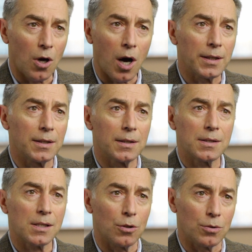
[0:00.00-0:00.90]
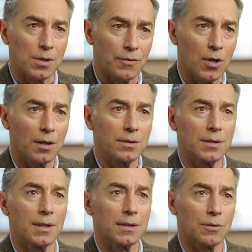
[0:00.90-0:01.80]
audits, codes of
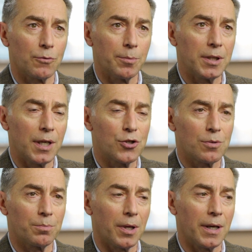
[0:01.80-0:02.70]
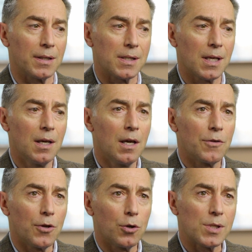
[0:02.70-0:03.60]
conduct, remediation plans,
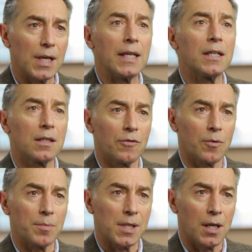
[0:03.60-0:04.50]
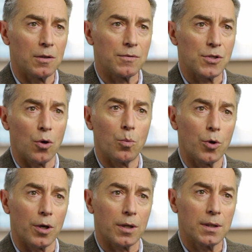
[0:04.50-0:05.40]
those in and of themselves don't
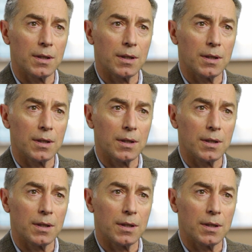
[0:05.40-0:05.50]
work.